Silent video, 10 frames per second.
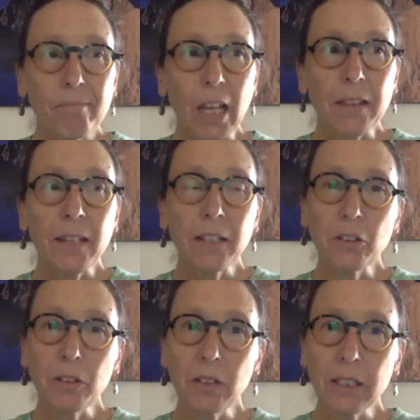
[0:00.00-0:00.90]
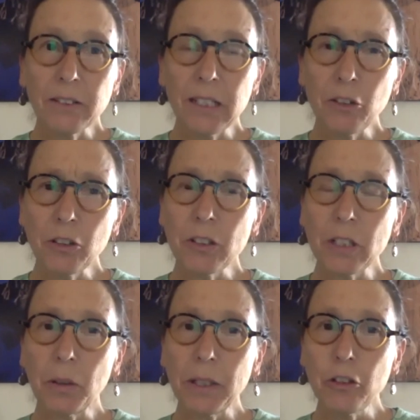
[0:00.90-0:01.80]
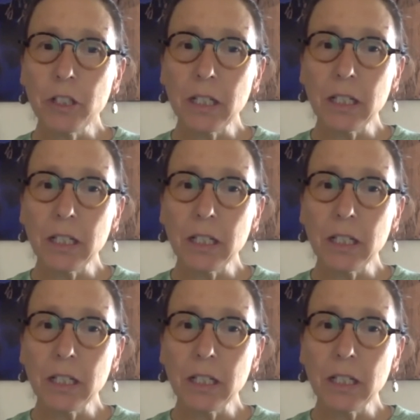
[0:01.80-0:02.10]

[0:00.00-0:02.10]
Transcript: That's an interesting question.